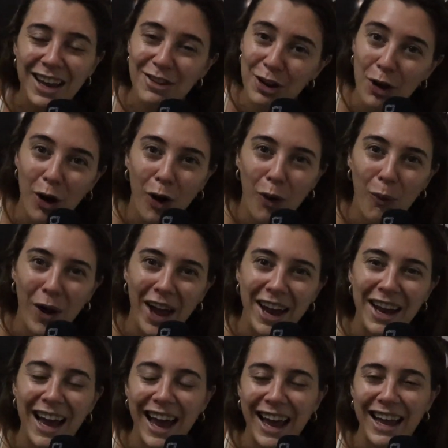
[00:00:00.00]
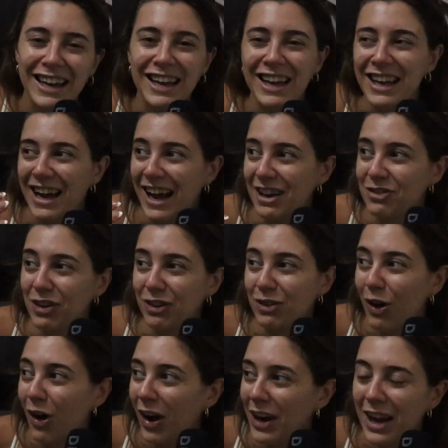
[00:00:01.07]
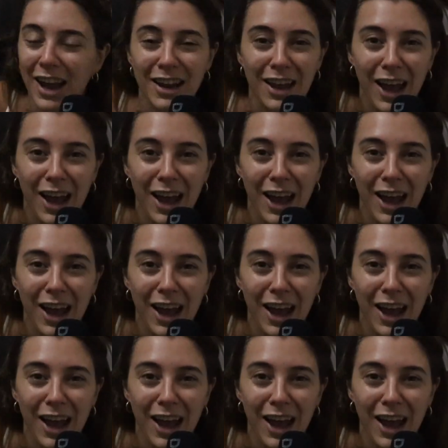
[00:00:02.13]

to go away, and it had just gone